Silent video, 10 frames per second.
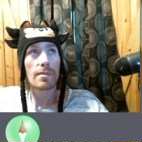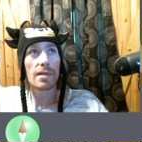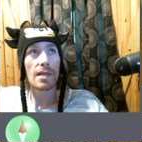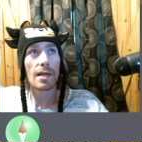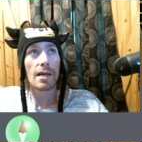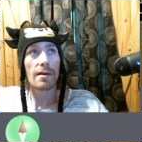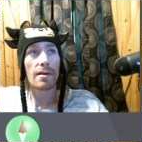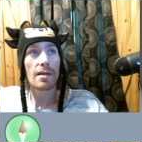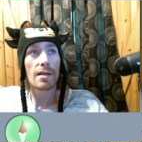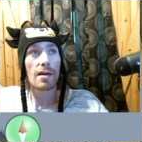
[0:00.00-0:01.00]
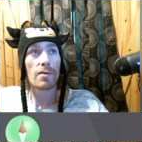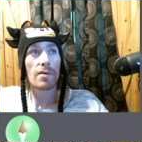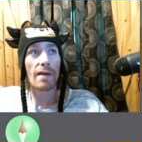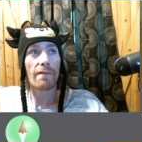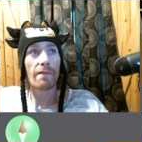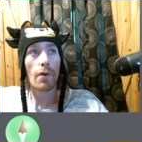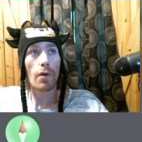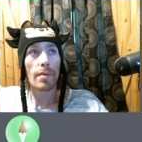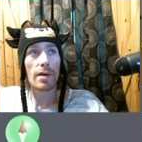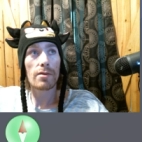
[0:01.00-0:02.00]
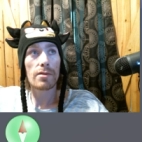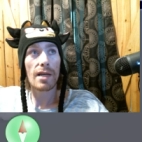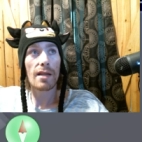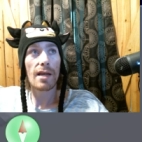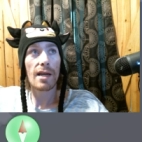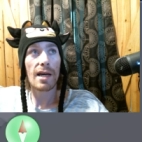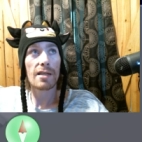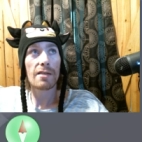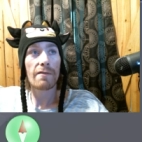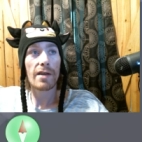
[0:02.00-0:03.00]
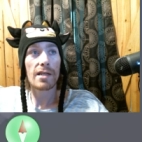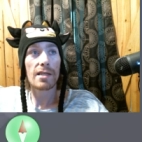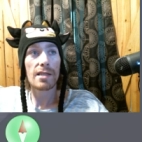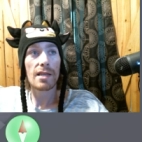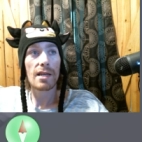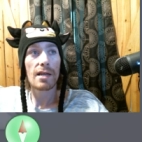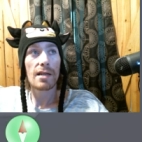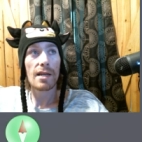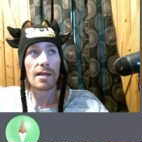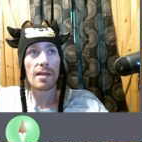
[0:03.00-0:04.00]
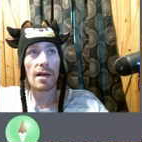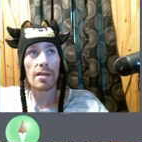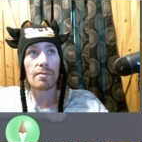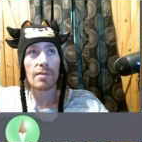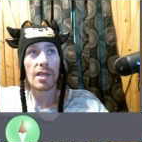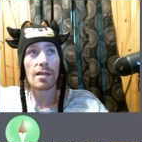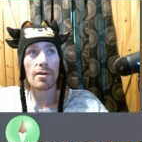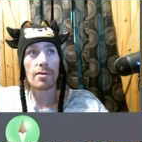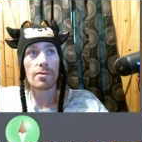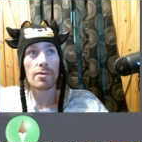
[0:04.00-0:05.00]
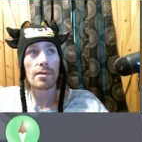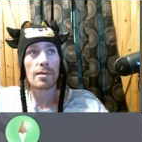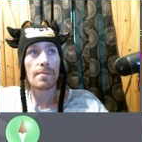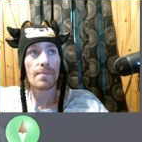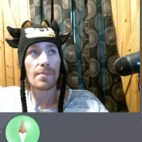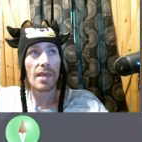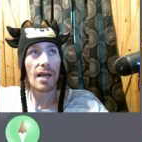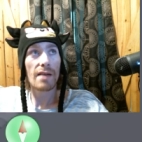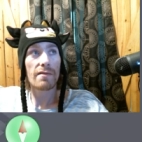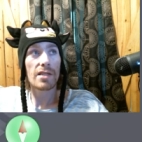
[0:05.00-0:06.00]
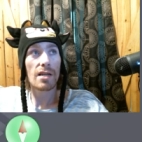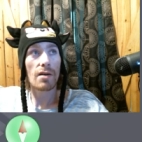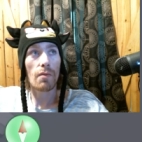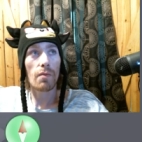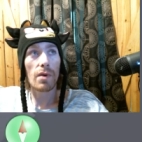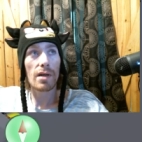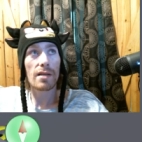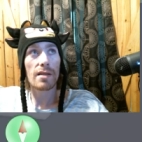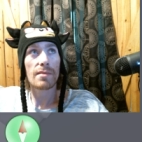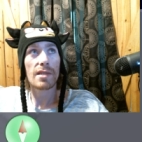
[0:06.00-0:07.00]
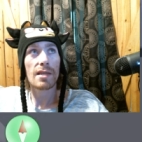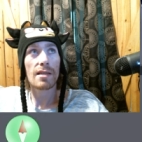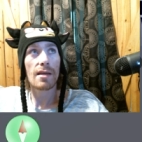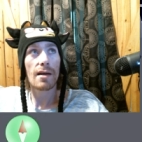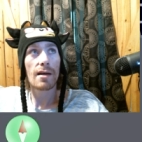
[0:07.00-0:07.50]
Yeah. Oh, got four bones out of that guy's face. Knocked all them teeth loose. Every single one of them teeth.